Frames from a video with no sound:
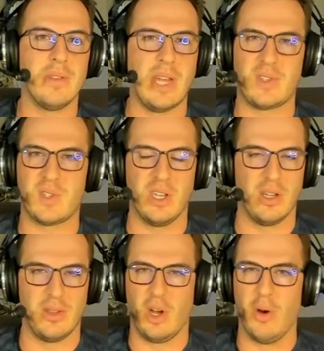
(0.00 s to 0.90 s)
That's
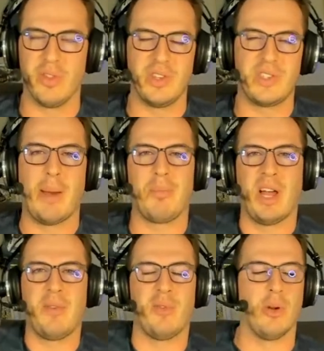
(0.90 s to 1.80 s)
the over-the-top
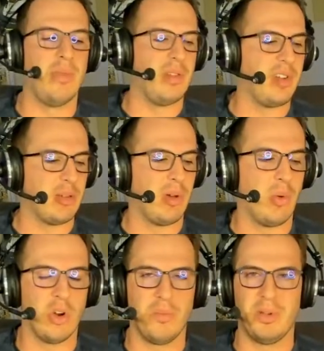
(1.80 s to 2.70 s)
platform that Volleyball
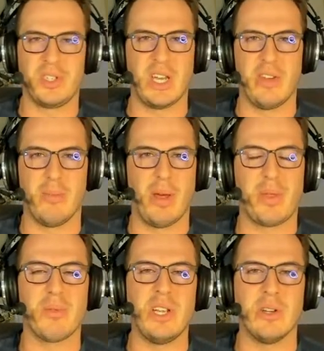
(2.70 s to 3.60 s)
World put together about
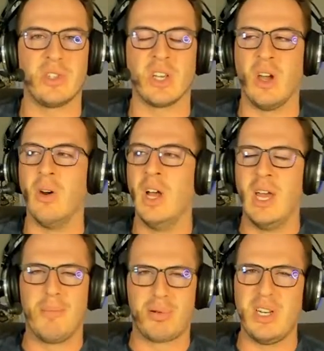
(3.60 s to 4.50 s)
3 years ago.
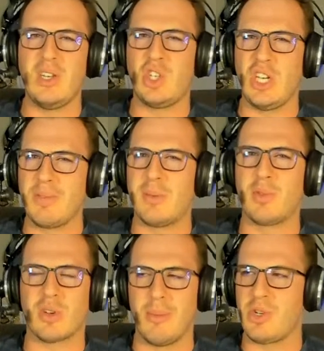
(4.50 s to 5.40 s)
Pretty cheap
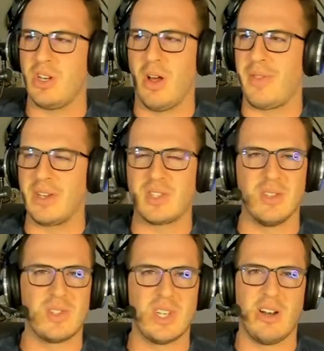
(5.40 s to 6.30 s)
subscription, all things
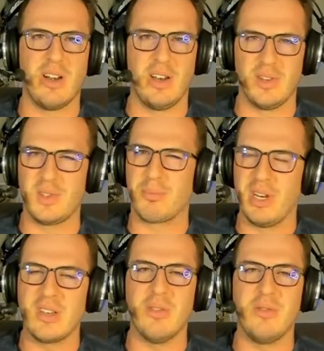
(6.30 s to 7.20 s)
considered, and it's a
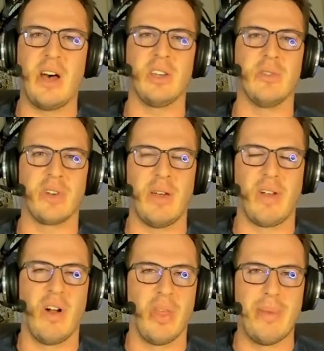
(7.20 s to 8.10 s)
pretty good value for
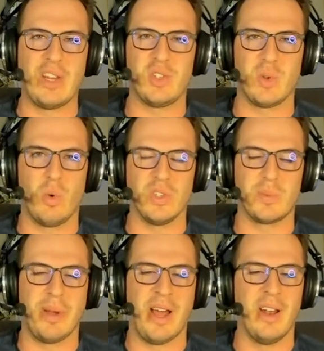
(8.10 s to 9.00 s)
having all the matches in one
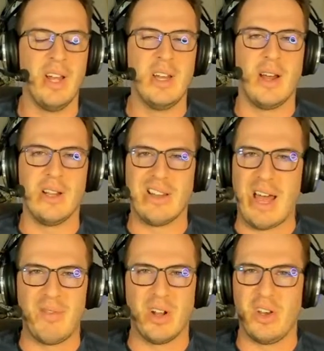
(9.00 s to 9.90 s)
spot,
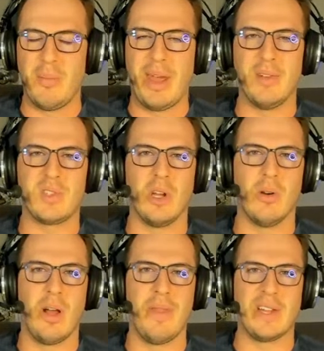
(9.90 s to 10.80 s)
live and on demand.
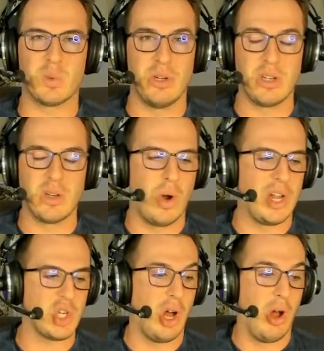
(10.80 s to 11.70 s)
So that's where you can
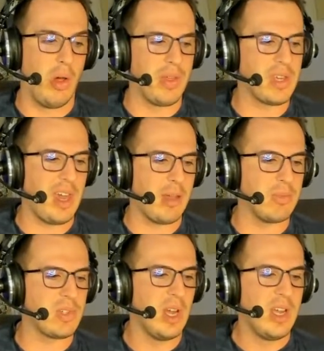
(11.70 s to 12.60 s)
watch all the
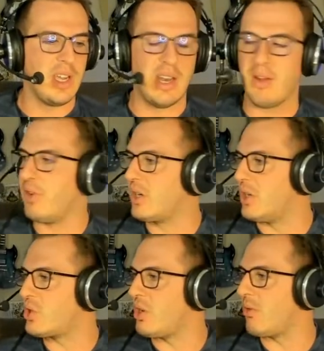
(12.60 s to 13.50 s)
games in every
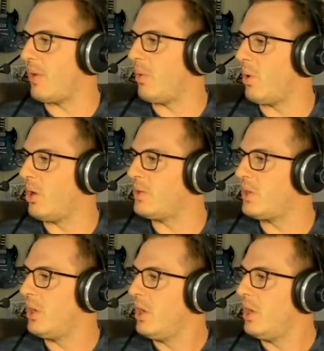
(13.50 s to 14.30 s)
country around the world.